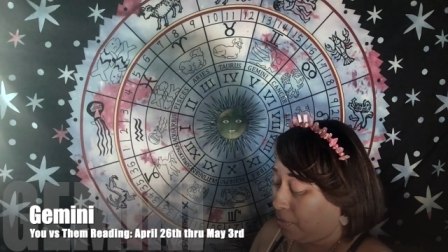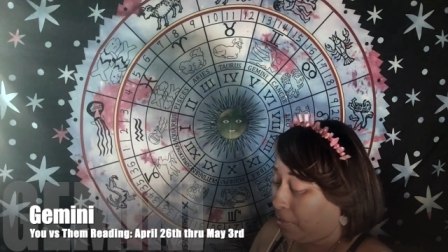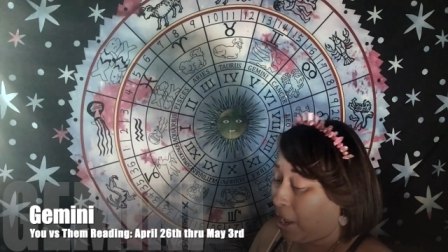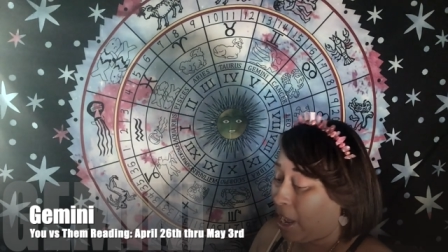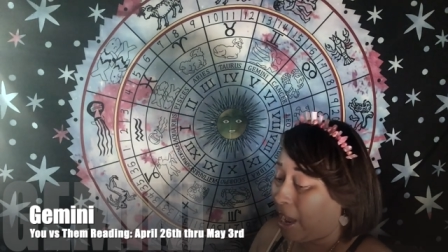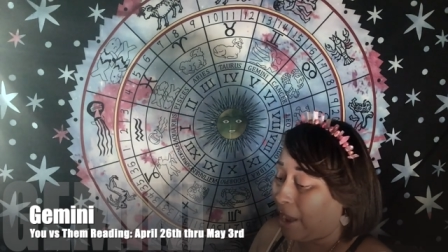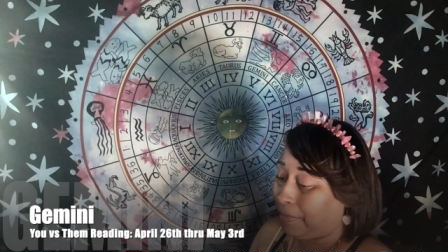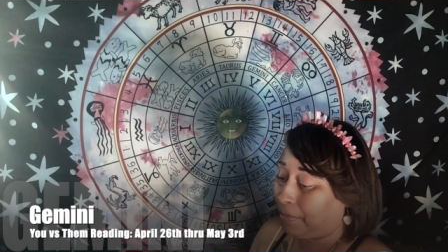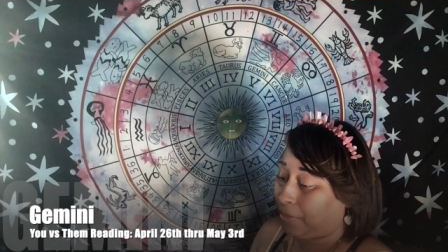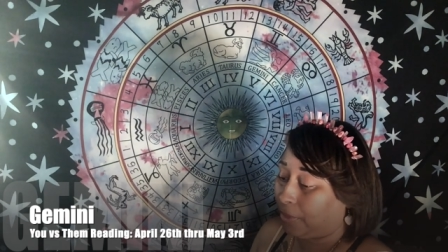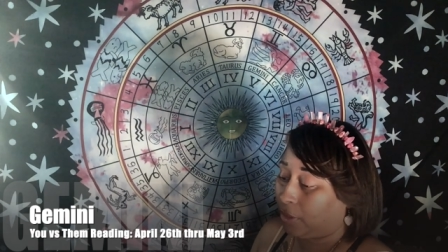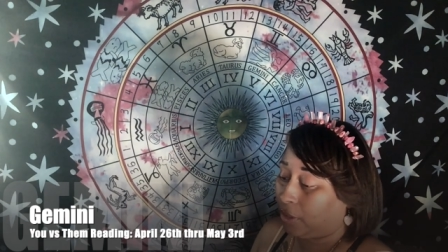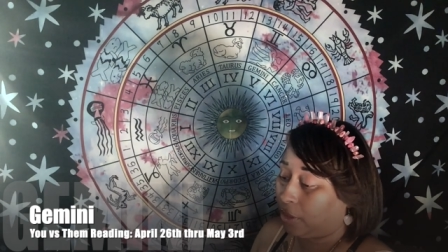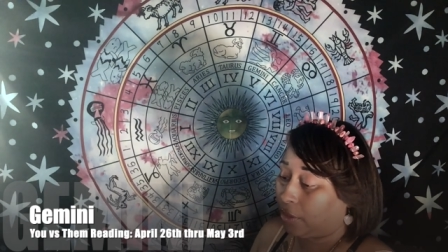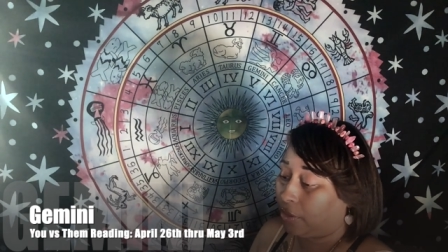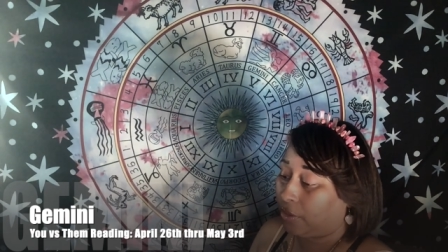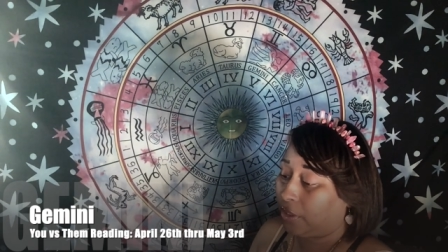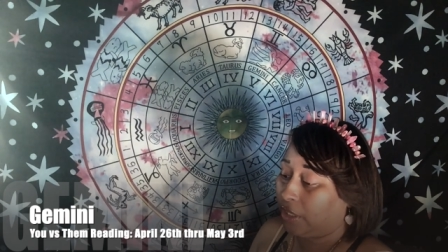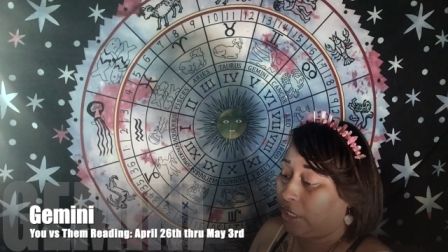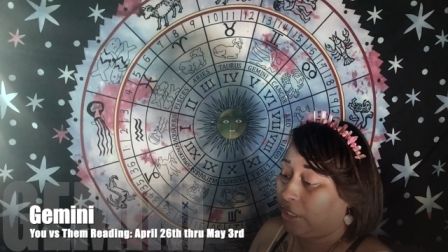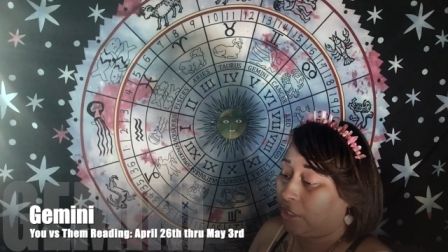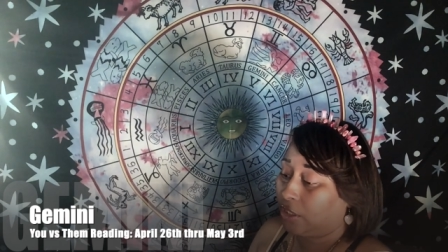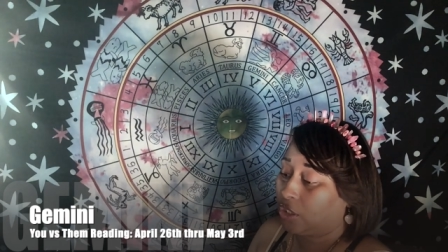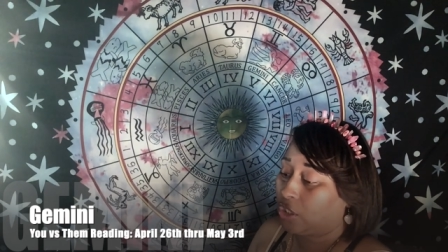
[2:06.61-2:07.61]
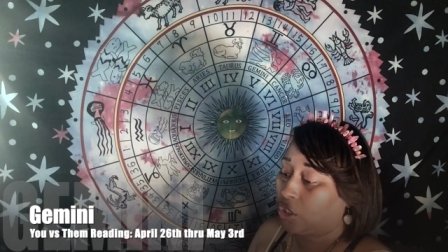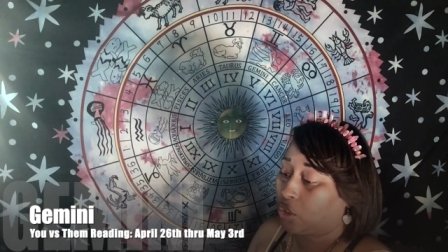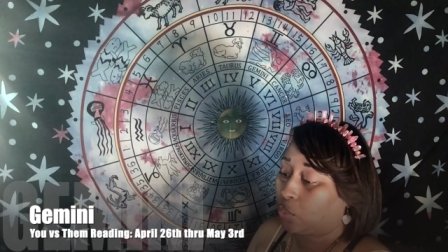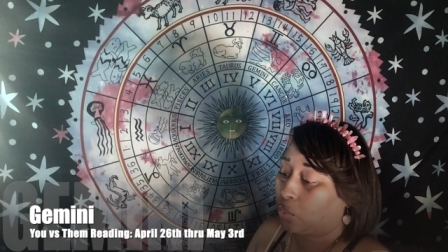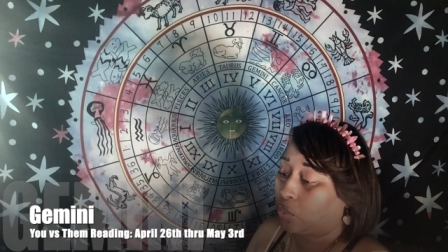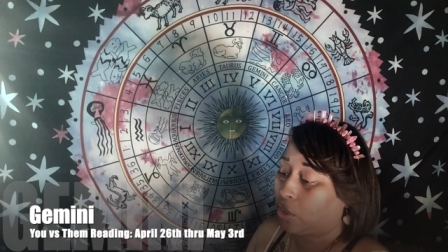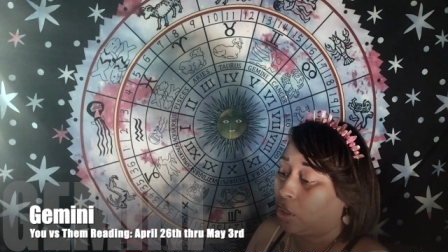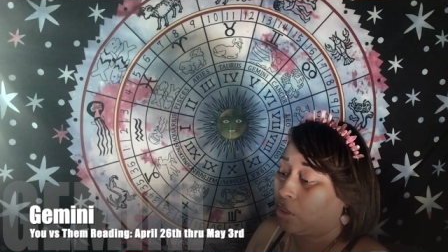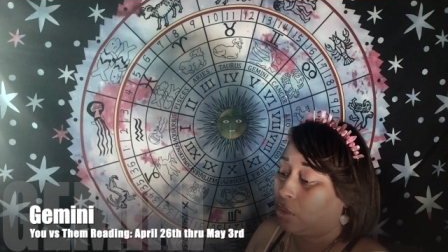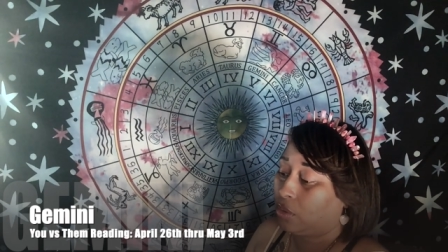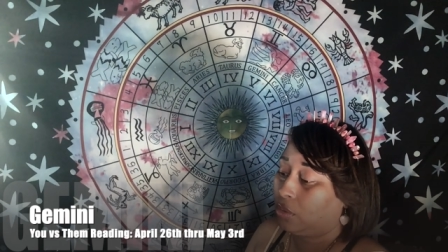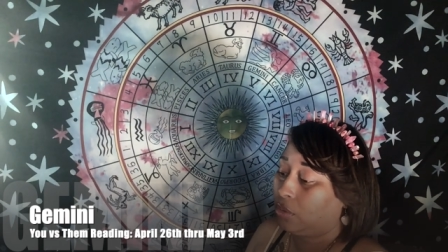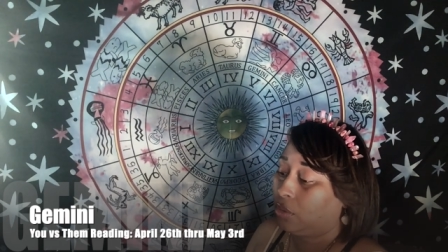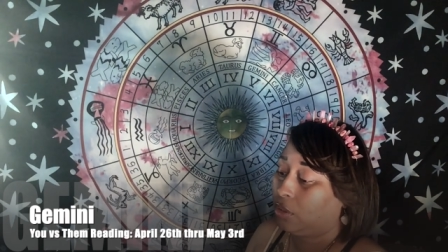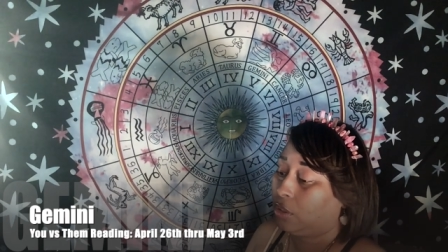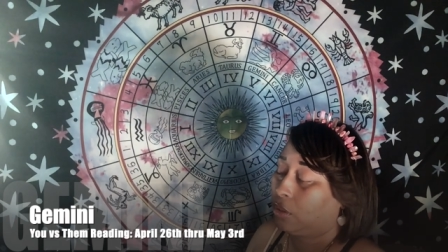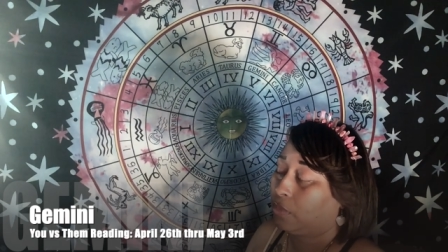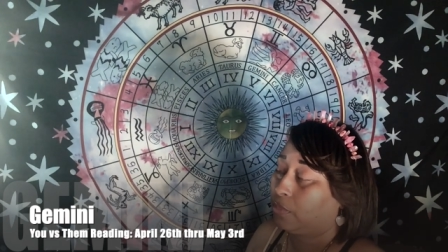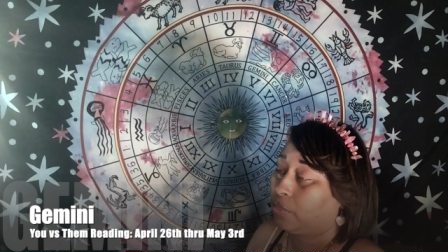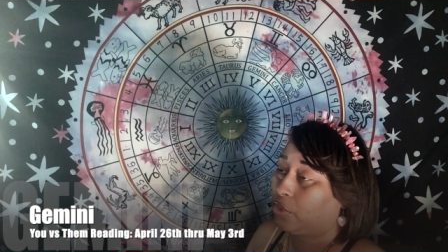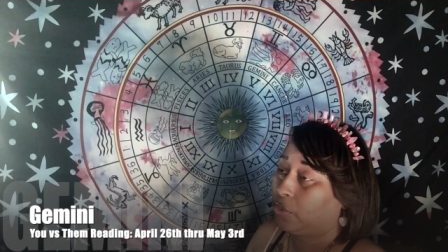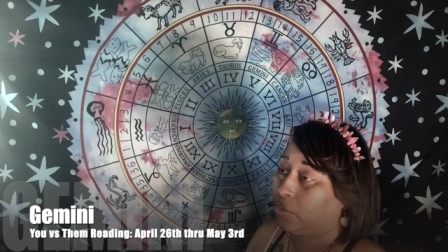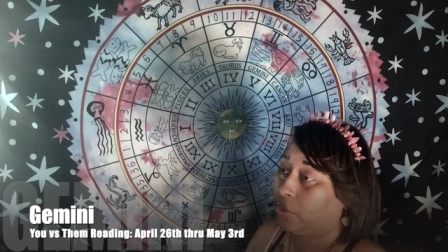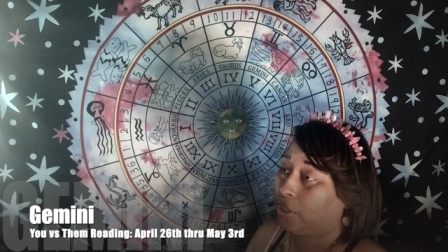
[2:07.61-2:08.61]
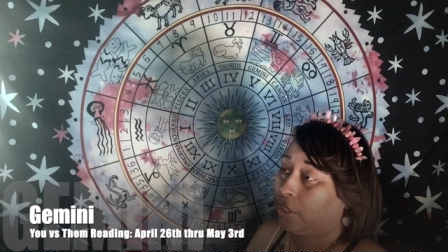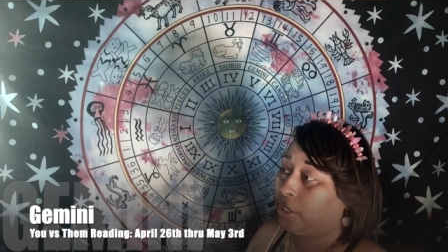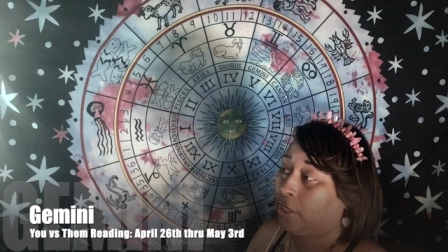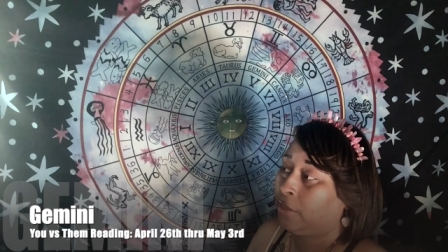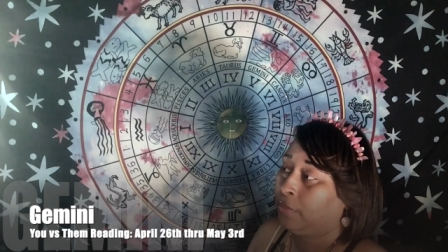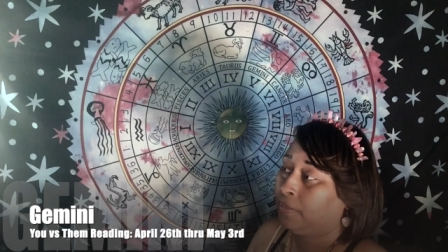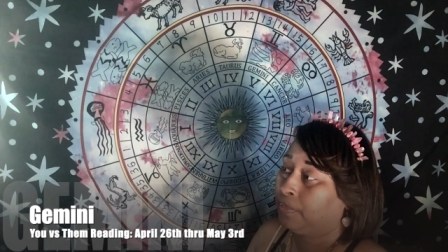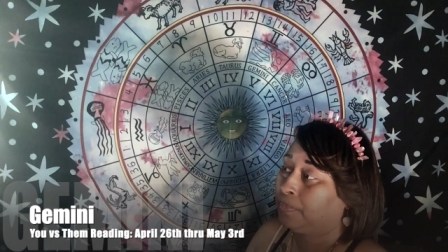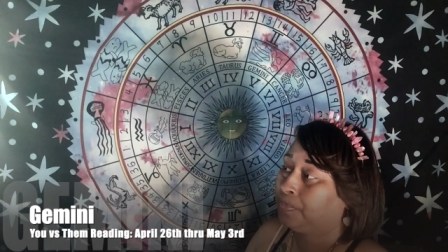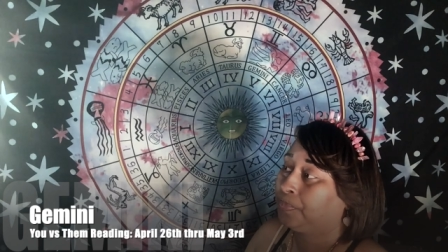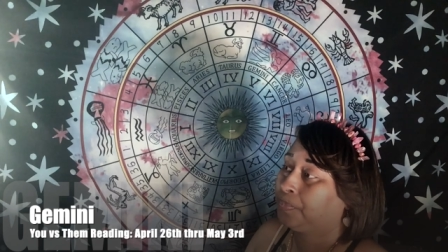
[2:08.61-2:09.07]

popular in the tarot community.